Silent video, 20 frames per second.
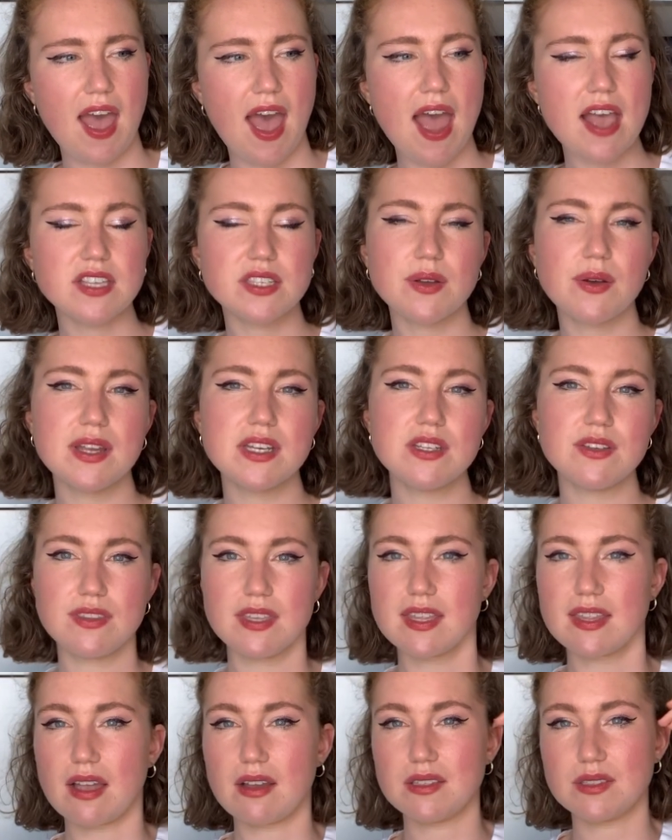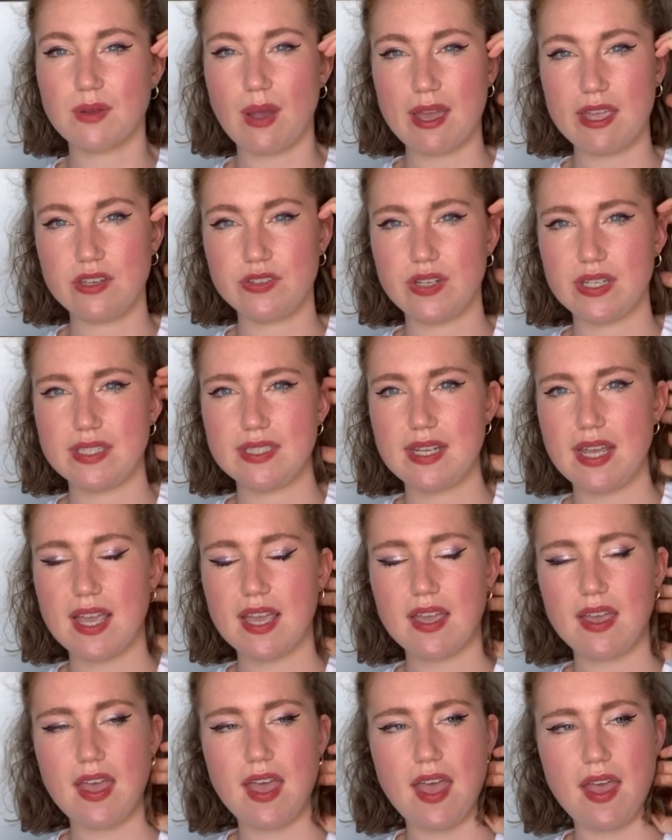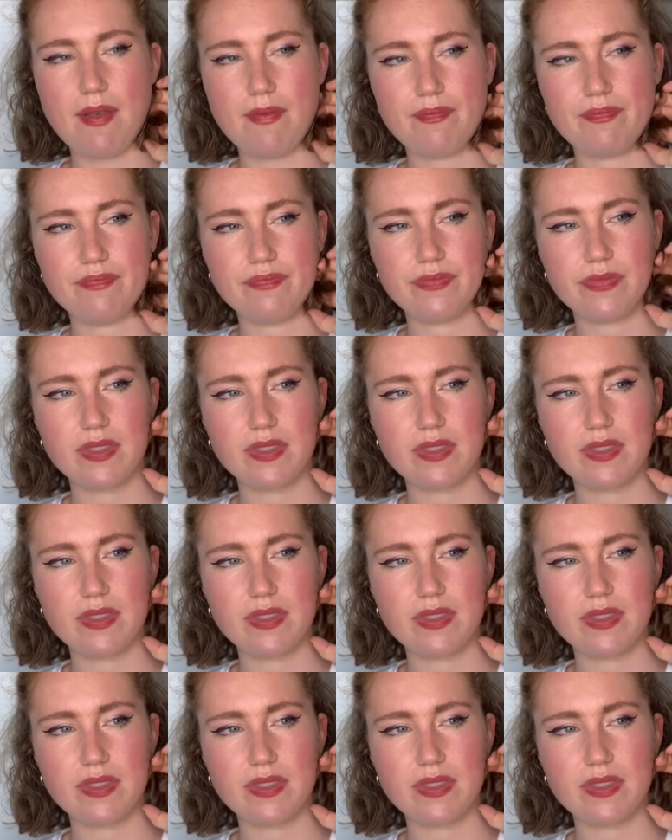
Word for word: uh, so I do think that was quite interesting um